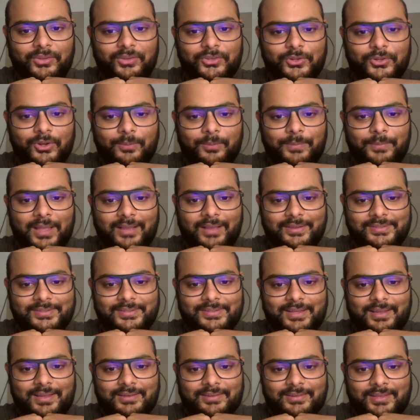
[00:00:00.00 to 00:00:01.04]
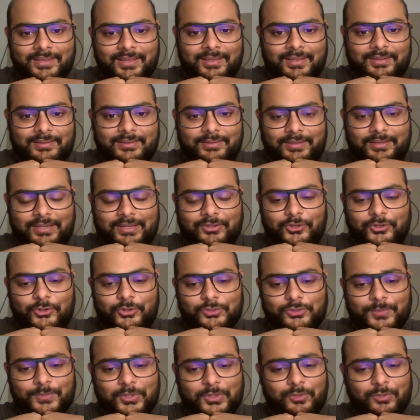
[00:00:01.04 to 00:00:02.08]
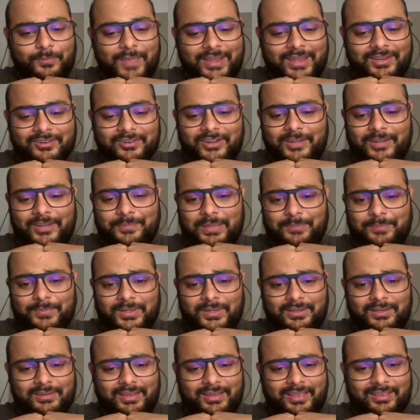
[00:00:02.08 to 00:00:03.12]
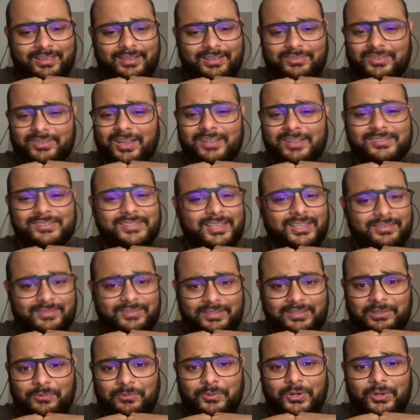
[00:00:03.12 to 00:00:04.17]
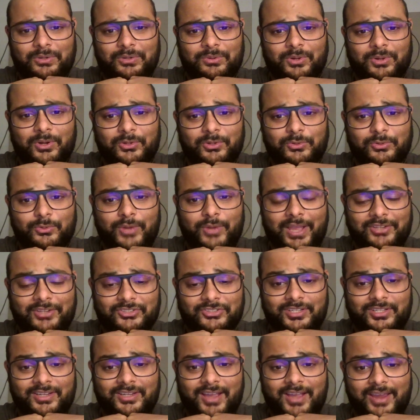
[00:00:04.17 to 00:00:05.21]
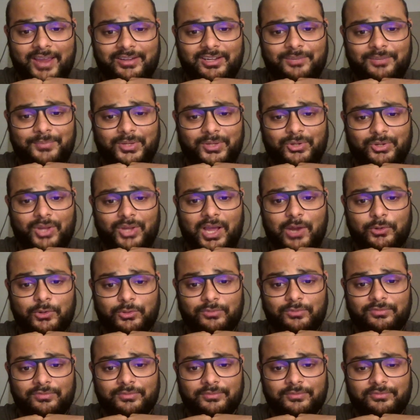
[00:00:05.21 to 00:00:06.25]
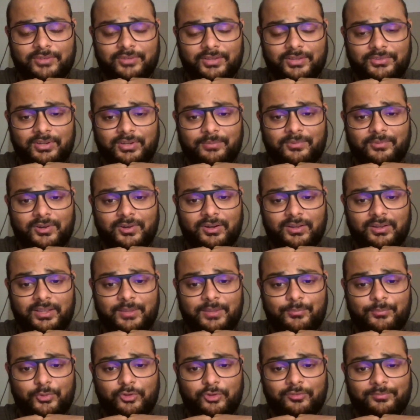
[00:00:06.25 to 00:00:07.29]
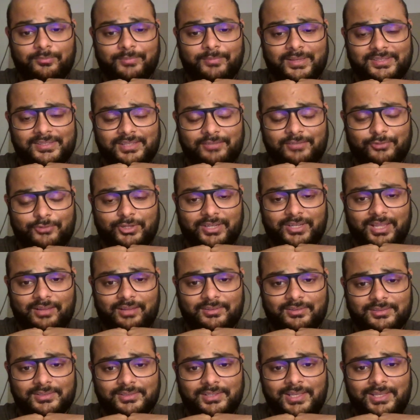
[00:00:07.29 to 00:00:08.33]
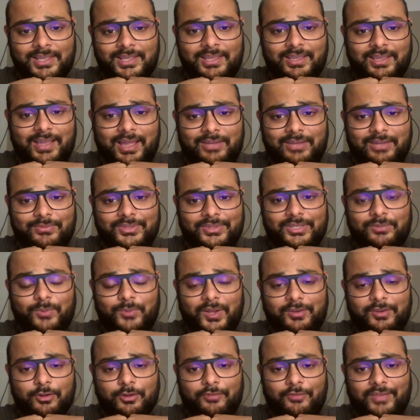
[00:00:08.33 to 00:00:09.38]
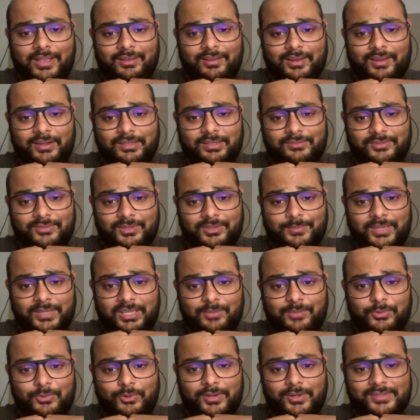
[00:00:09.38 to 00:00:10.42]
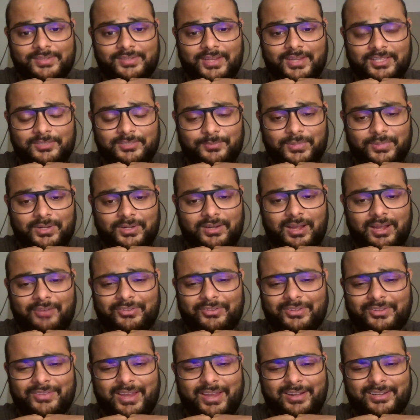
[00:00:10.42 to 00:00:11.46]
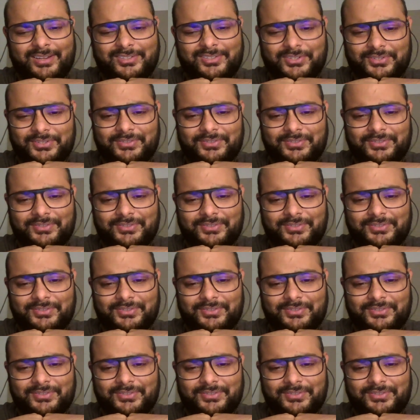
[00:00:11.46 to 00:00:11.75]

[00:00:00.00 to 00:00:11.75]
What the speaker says: you know, Pakistan introduced me to many great people like Adnan Zaidi and whatnot, who actually guided me on how to further work, improve myself on Kaggle. And within 1 year of Kaggle activity, I became known as an expert. After that,